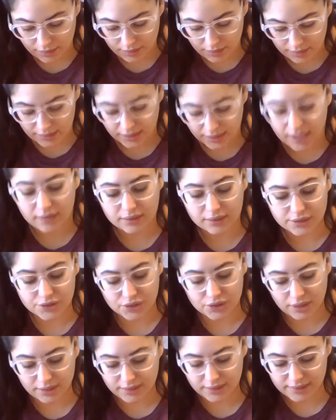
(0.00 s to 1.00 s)
the color's
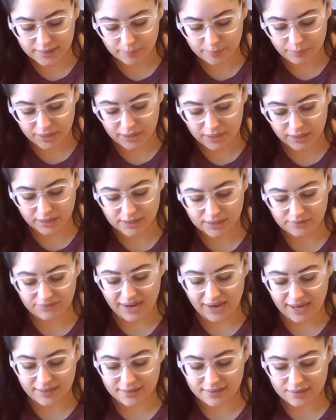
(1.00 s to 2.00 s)
not disappearing as
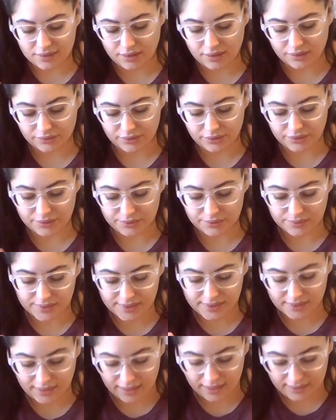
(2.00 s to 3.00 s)
fast on those
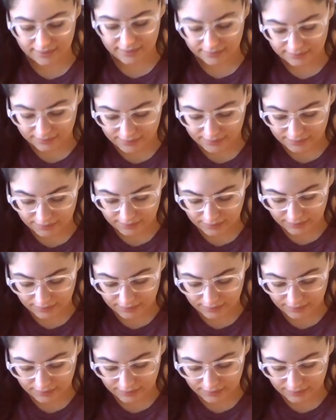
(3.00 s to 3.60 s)
sides.